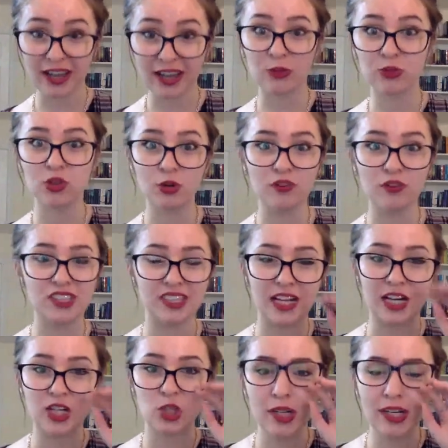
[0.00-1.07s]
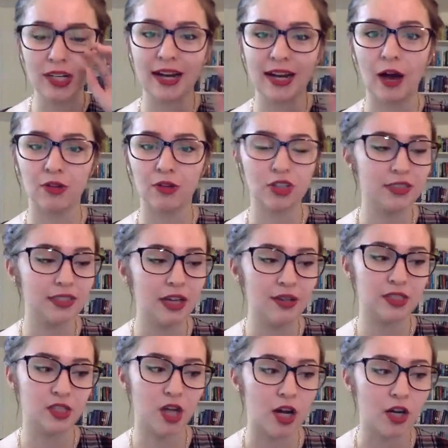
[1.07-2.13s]
Like, I was so confused, and I tweeted it out. Turns out
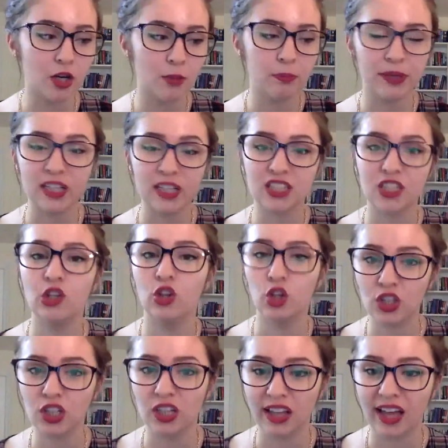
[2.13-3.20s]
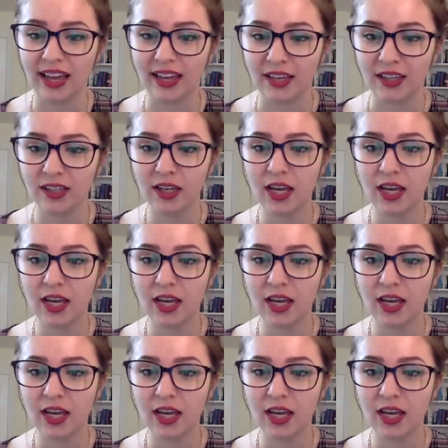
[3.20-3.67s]
it's not her, but it's a lookalike.